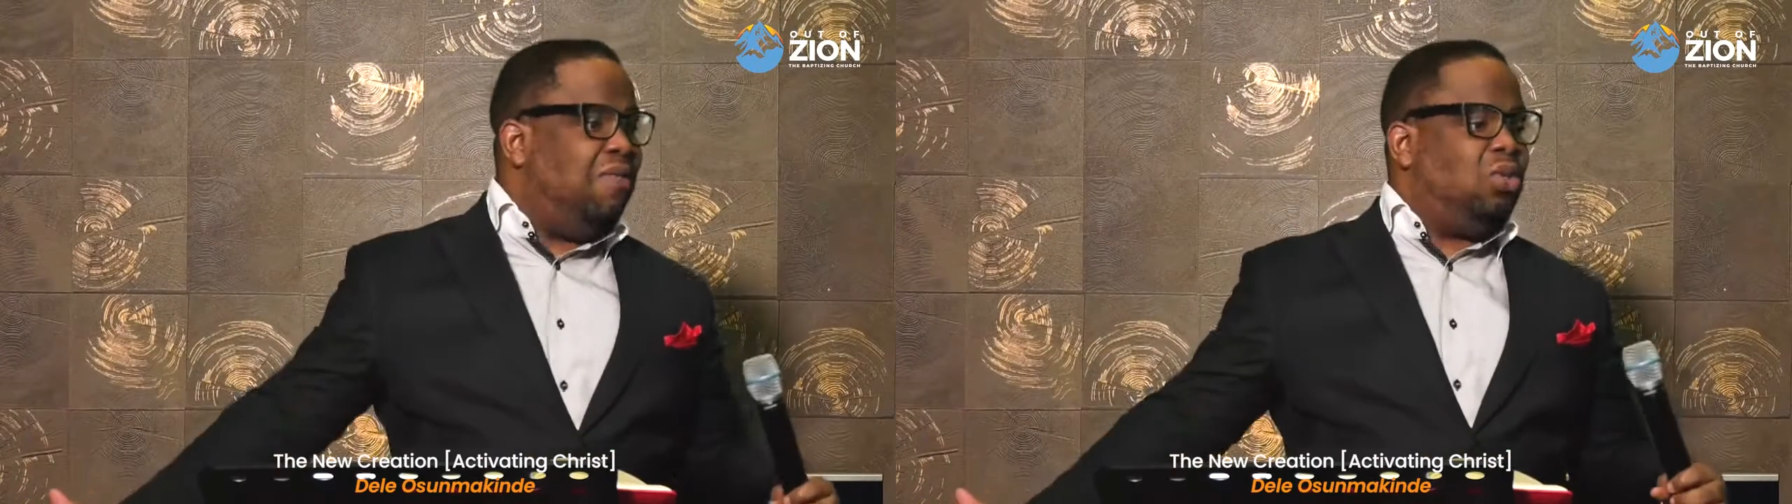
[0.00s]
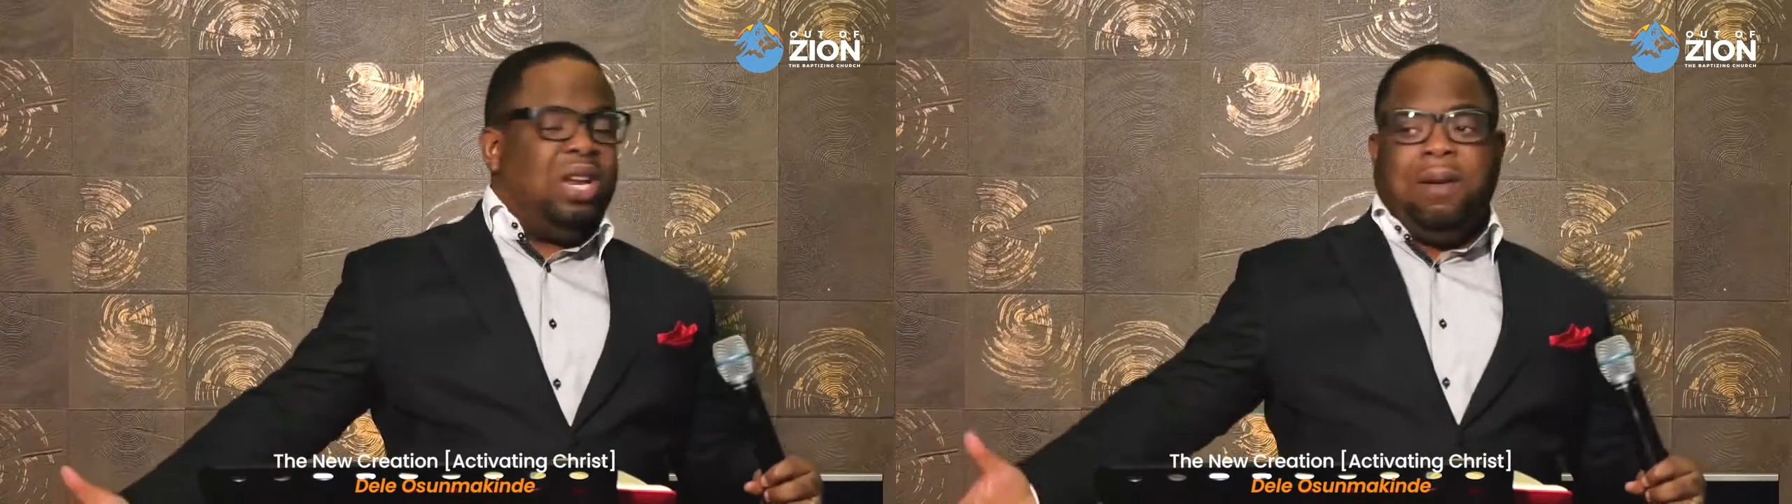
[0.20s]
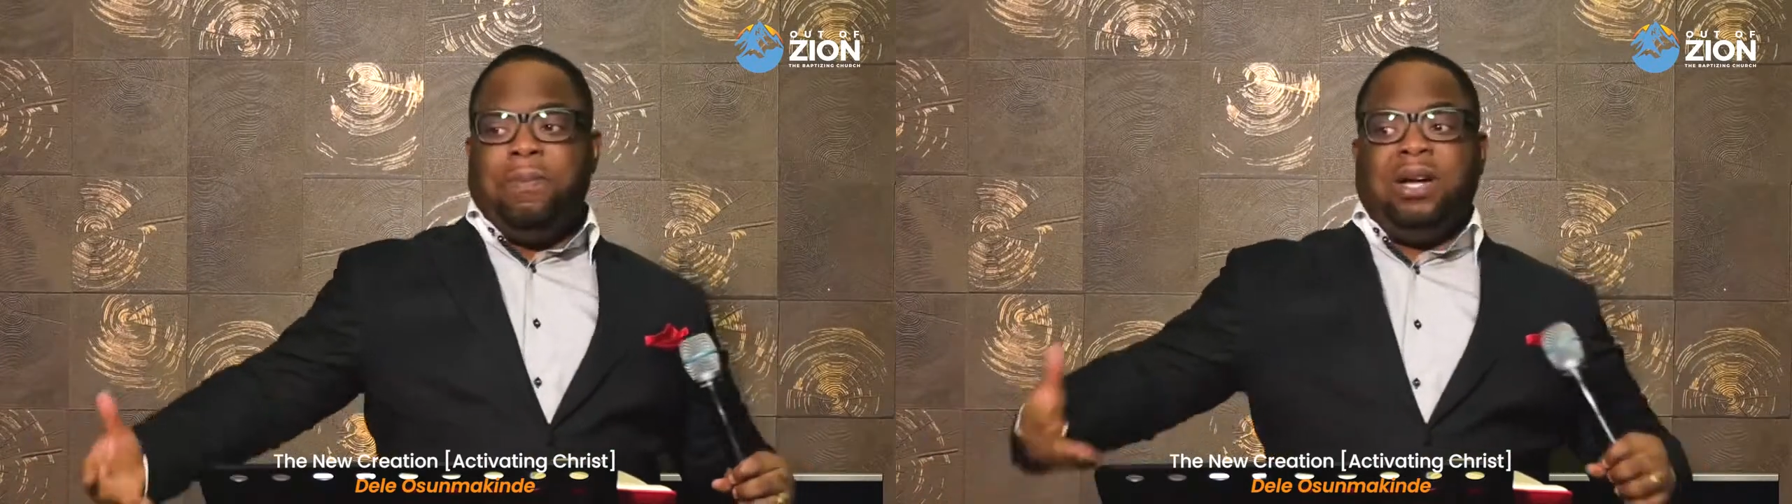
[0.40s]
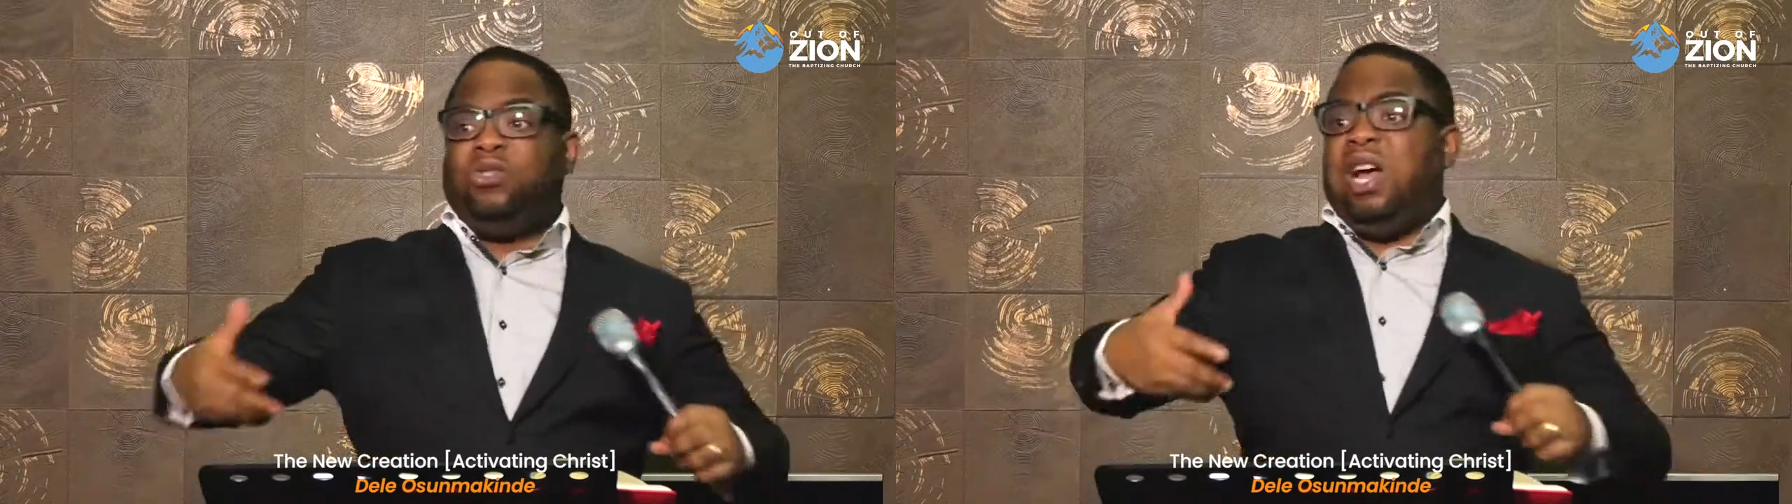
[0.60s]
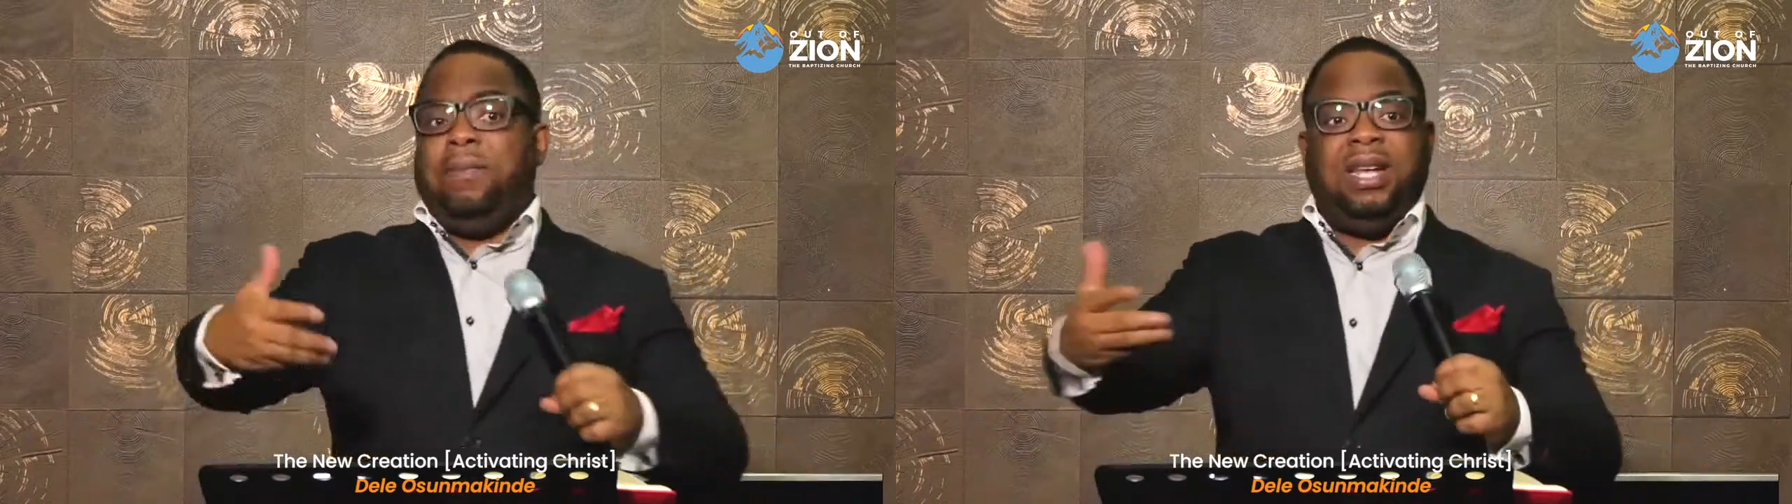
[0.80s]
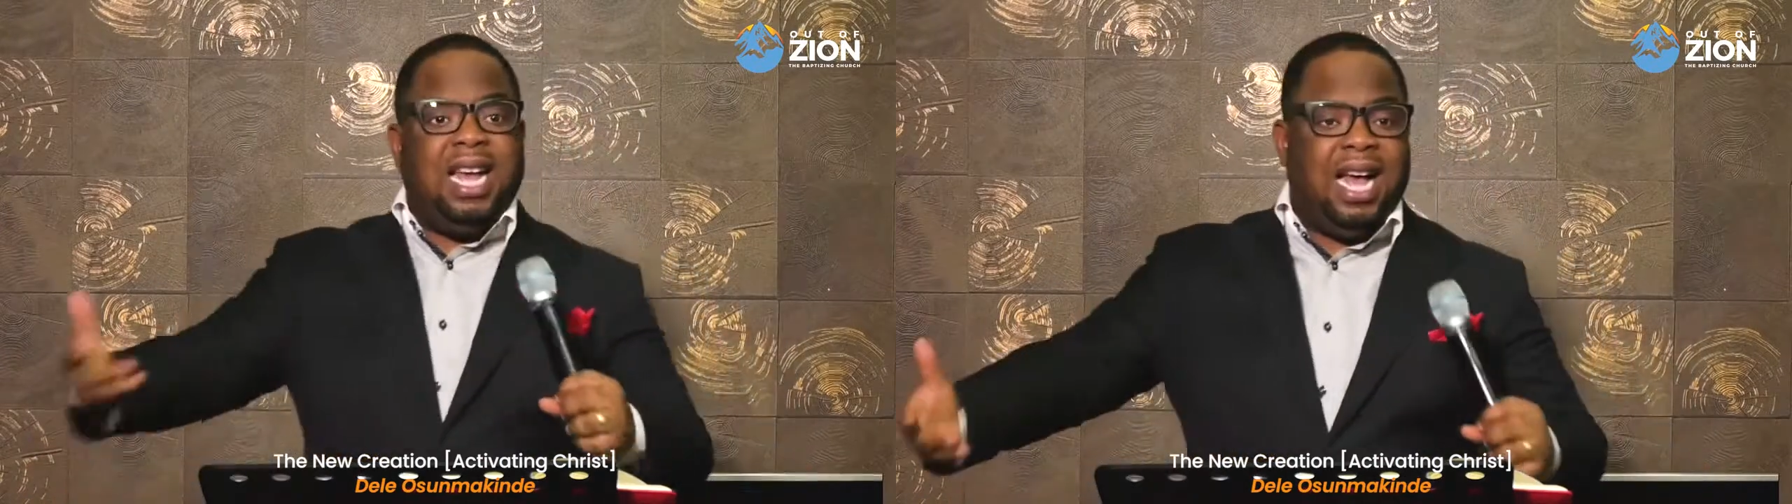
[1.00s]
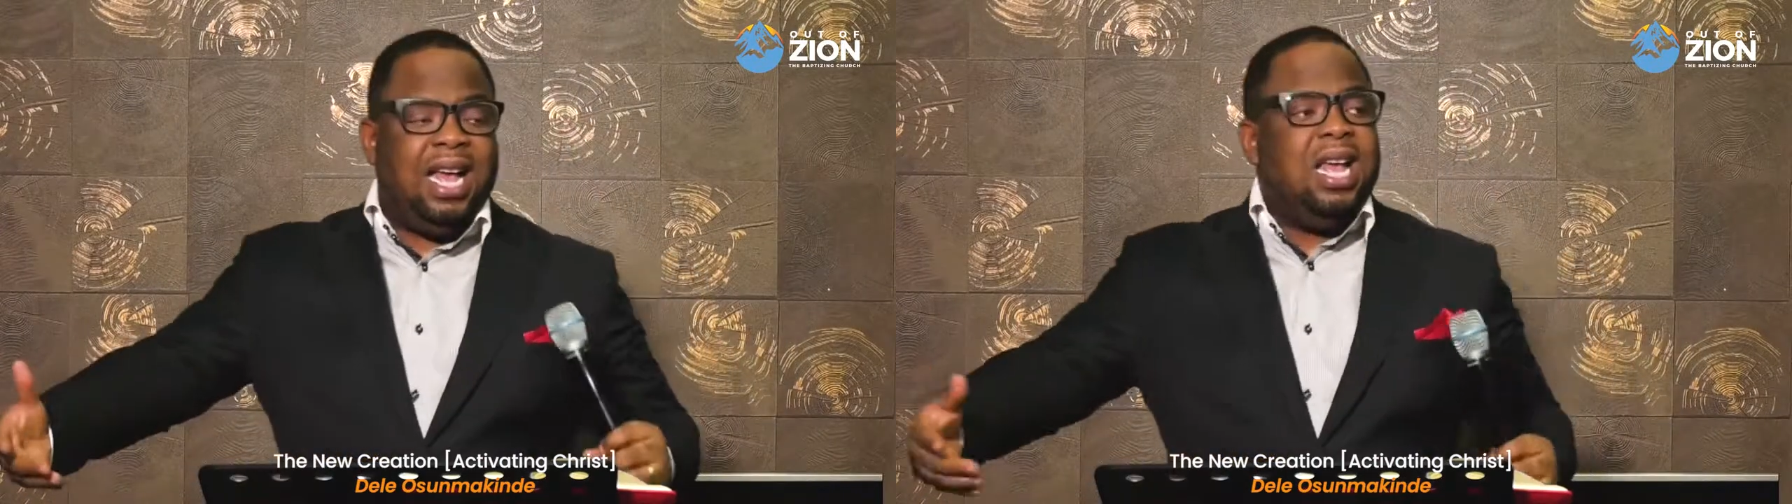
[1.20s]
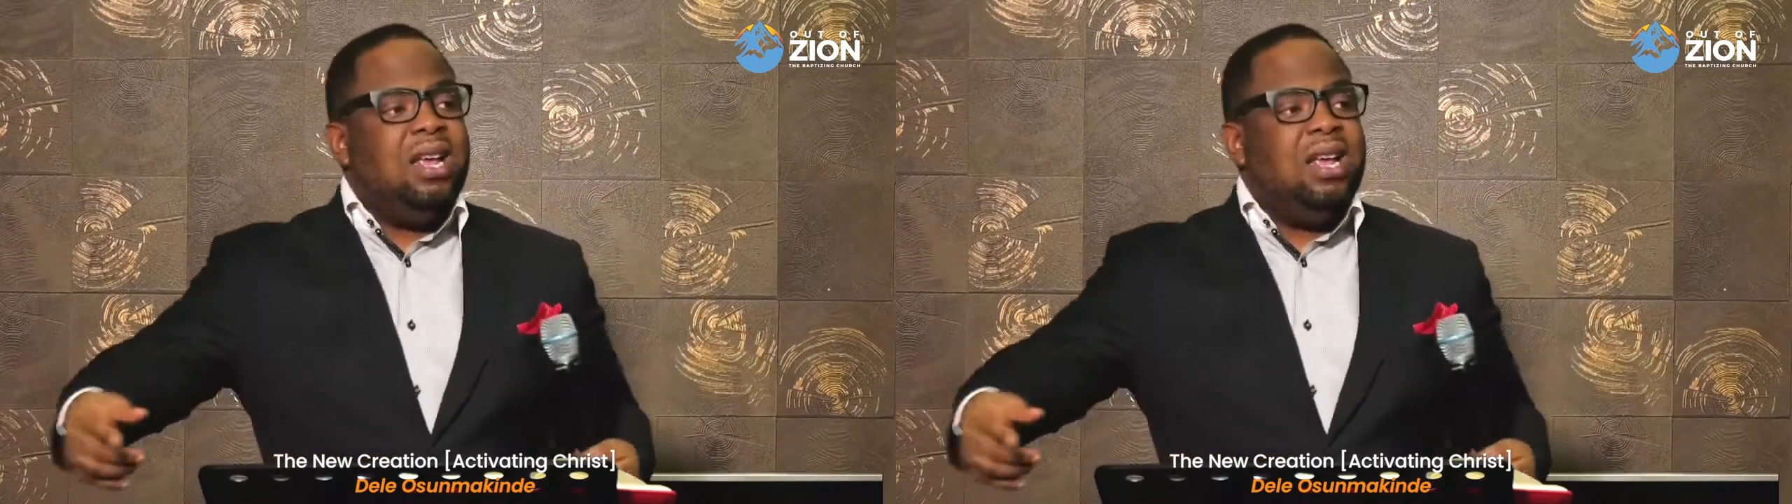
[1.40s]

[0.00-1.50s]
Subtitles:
is all about, so I'm here.